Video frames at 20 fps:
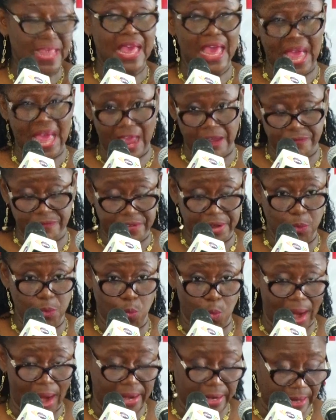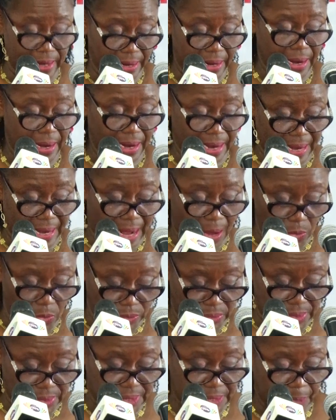Everyone
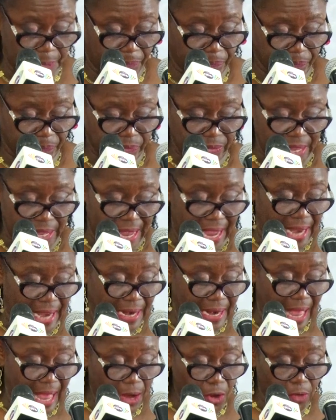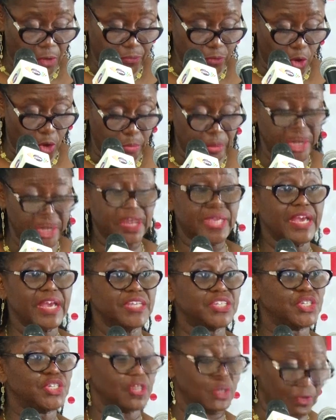counts. And lack of
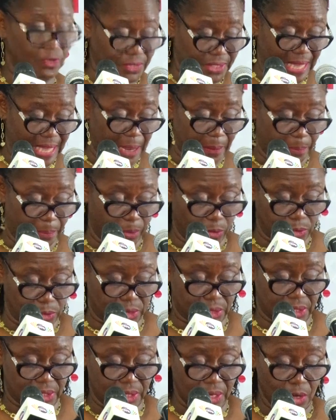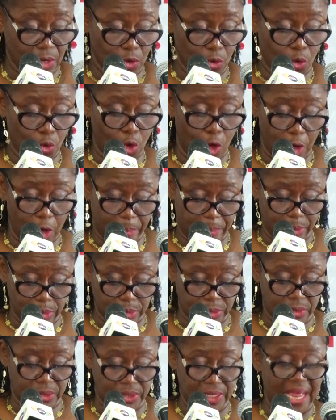communication of signposts,
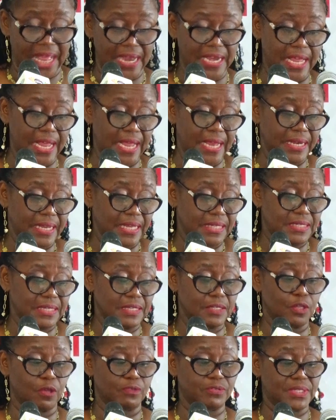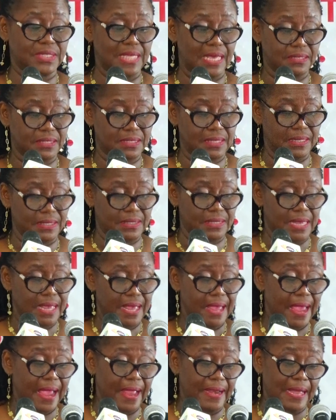goalposts, and indices of success,
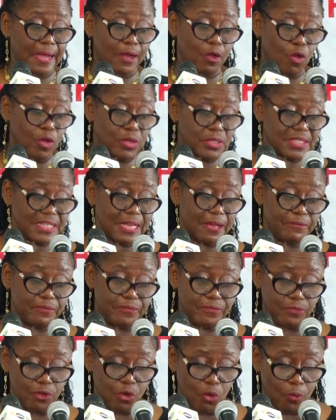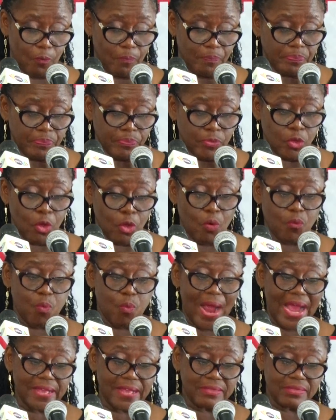and a constant flow of
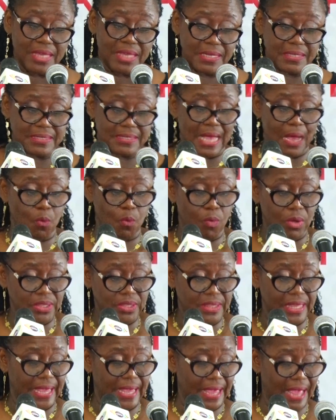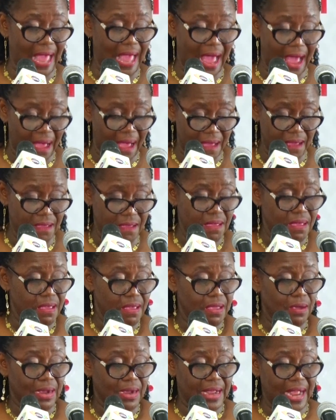why things are what they are,
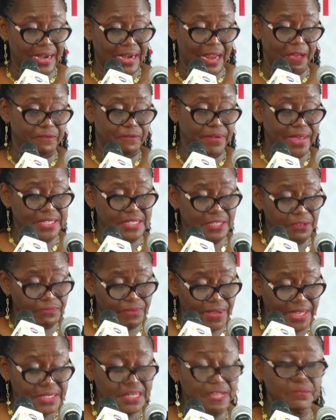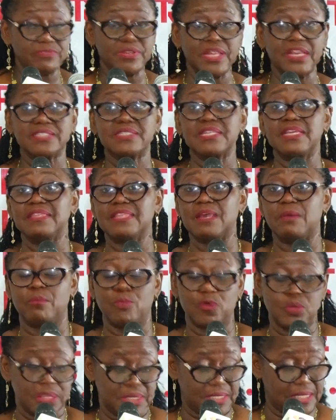can affect effectiveness in the
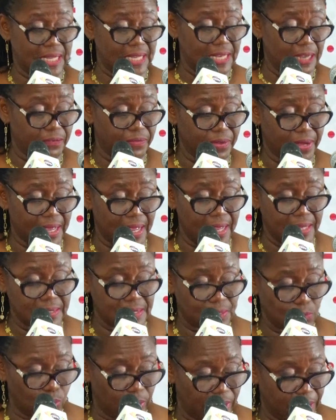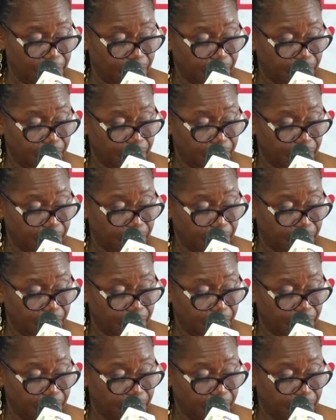most significant way.